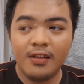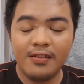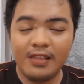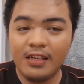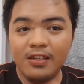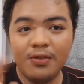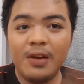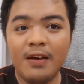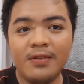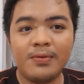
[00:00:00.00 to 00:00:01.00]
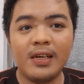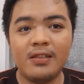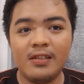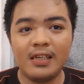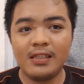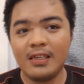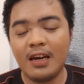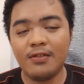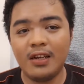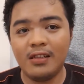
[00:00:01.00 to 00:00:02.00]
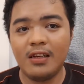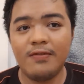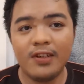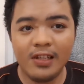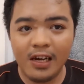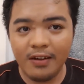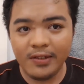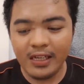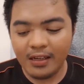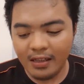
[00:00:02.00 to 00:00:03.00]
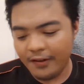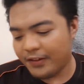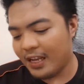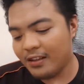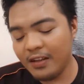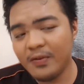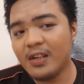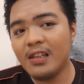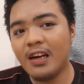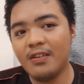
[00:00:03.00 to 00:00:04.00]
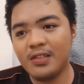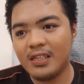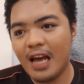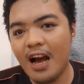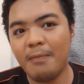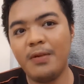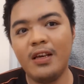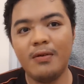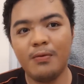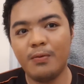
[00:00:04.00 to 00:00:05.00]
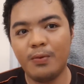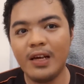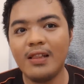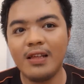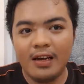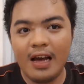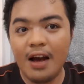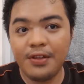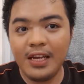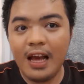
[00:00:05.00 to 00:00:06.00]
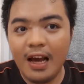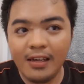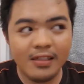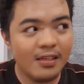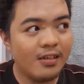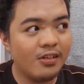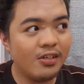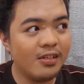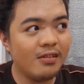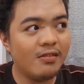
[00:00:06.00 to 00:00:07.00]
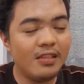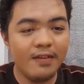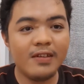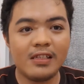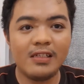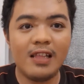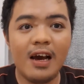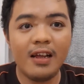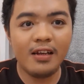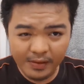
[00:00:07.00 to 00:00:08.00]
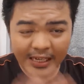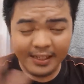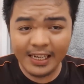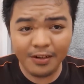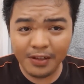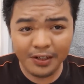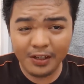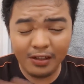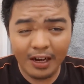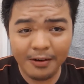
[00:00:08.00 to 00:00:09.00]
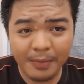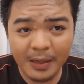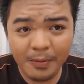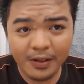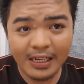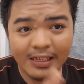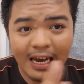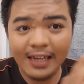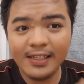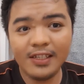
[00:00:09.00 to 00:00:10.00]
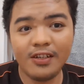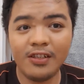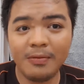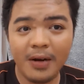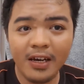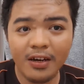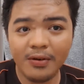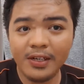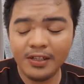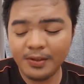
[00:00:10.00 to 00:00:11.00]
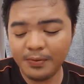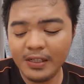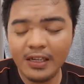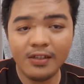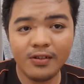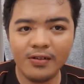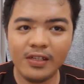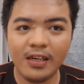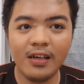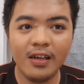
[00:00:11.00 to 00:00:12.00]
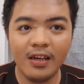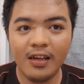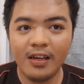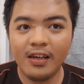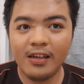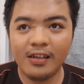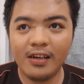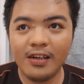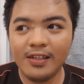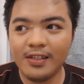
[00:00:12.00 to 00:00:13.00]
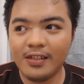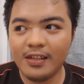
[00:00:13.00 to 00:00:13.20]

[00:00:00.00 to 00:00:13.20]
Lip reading: then you don't have the right to dictate how they live their lives. Like, if they live their lives happy with how they act, you should leave it to that. And take note, there's a lot of people that has this on their bio, and it's really insulting. Because